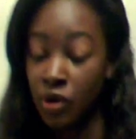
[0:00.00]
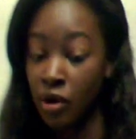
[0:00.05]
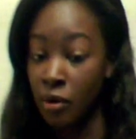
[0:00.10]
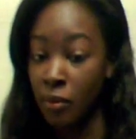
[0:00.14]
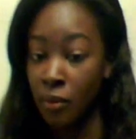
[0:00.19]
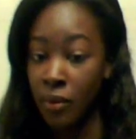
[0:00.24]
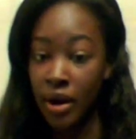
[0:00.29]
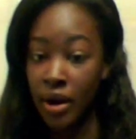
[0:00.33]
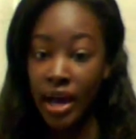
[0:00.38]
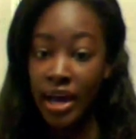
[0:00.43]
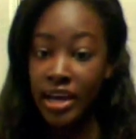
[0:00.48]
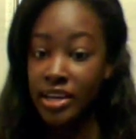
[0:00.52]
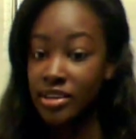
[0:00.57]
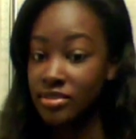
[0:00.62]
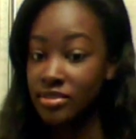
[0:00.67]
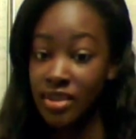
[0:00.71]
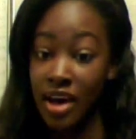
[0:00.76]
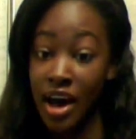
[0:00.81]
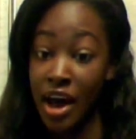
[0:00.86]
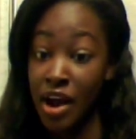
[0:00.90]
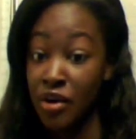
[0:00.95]
horrible, and I
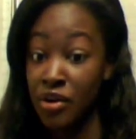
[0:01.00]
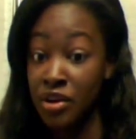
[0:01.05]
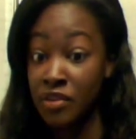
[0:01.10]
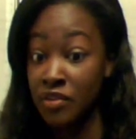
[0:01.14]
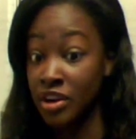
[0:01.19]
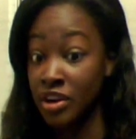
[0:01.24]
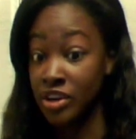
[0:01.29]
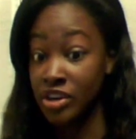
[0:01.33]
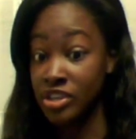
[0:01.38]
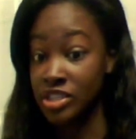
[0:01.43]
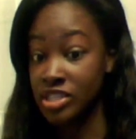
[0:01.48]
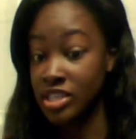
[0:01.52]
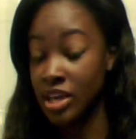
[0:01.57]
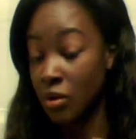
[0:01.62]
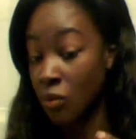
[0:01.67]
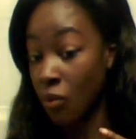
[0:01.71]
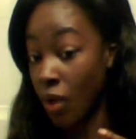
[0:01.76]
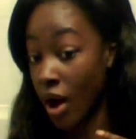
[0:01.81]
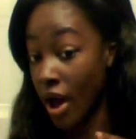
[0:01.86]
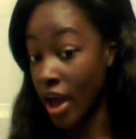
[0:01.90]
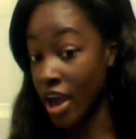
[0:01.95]
don't even
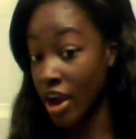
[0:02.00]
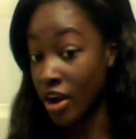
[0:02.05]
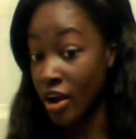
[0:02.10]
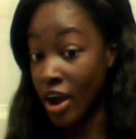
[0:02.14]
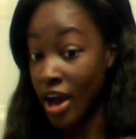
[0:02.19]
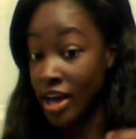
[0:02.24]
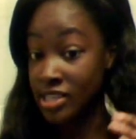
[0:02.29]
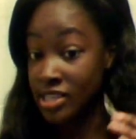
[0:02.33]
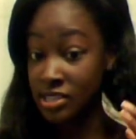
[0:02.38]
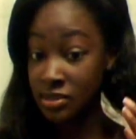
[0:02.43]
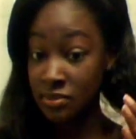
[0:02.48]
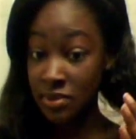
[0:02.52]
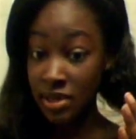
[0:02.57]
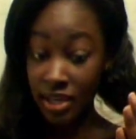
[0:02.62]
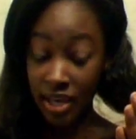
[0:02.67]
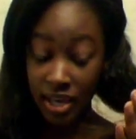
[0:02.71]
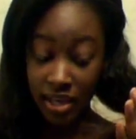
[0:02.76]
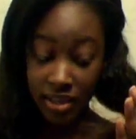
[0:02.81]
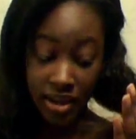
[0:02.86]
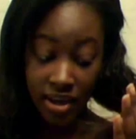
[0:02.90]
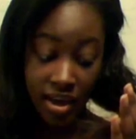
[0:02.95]
understand why hair has to be
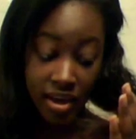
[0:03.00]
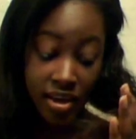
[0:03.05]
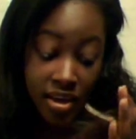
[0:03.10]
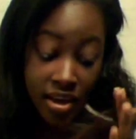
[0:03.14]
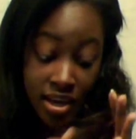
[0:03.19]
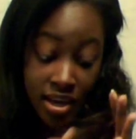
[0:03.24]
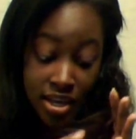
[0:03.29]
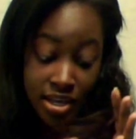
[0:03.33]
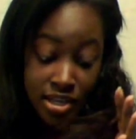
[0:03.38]
like that.